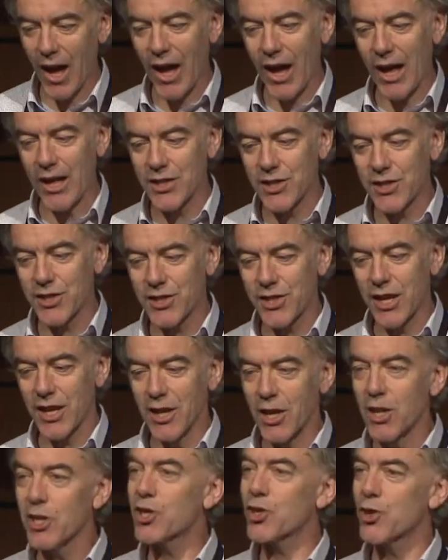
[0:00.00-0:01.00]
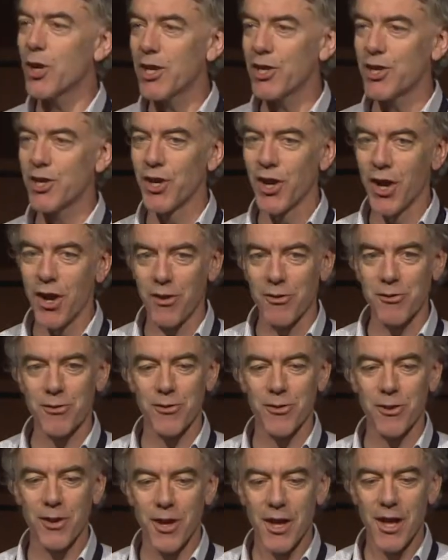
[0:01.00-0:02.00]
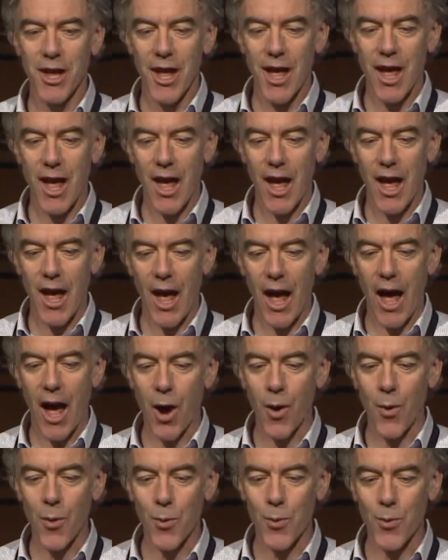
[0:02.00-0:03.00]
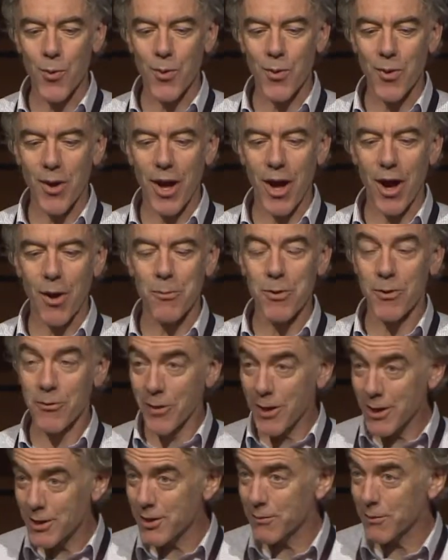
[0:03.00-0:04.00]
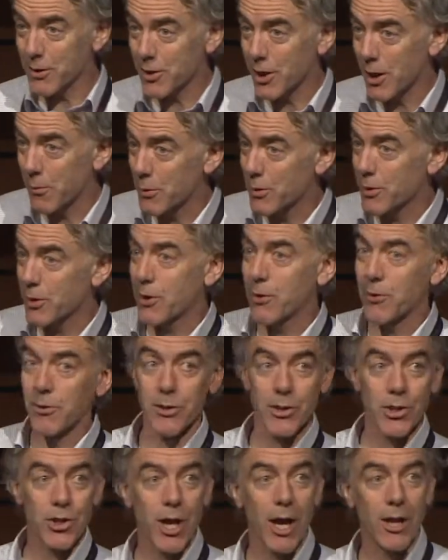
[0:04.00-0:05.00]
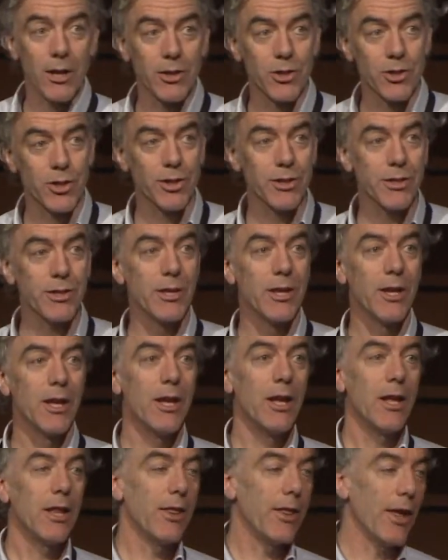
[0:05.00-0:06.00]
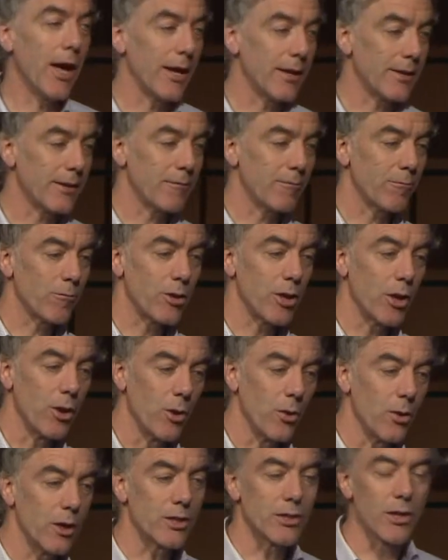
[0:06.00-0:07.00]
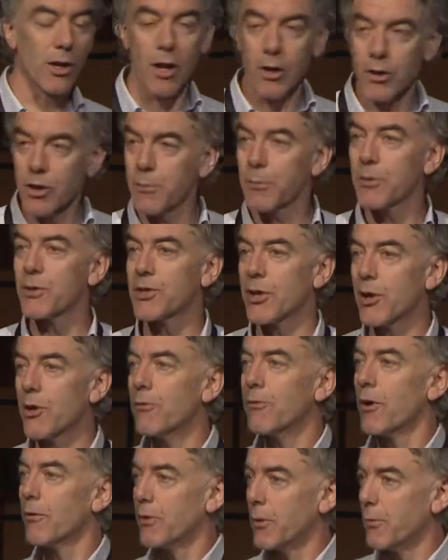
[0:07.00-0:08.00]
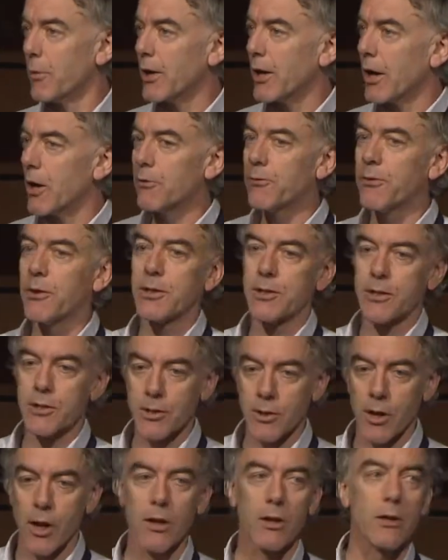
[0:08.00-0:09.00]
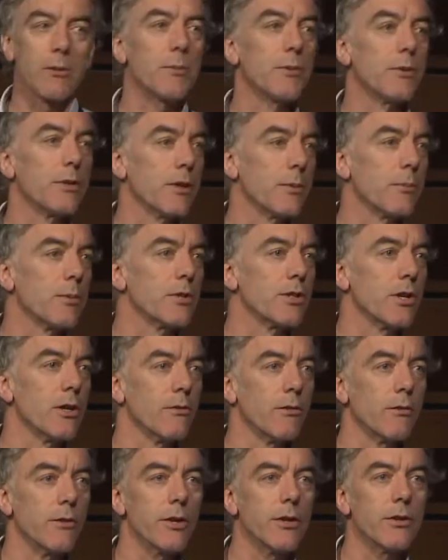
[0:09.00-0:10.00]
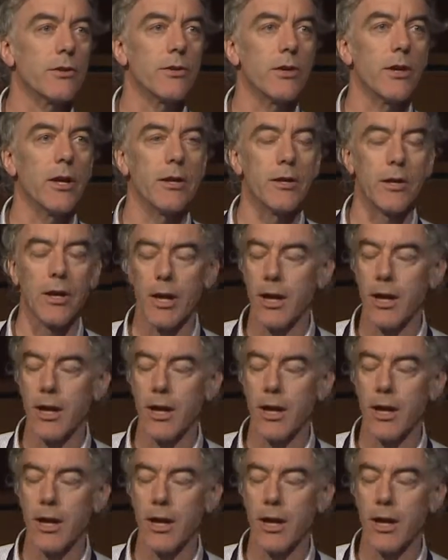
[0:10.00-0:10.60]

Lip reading: it's an illustration of how pervasive the cybersecurity challenge is, that it's no longer the preserve of the big outfits, it's no longer the preserve of the internet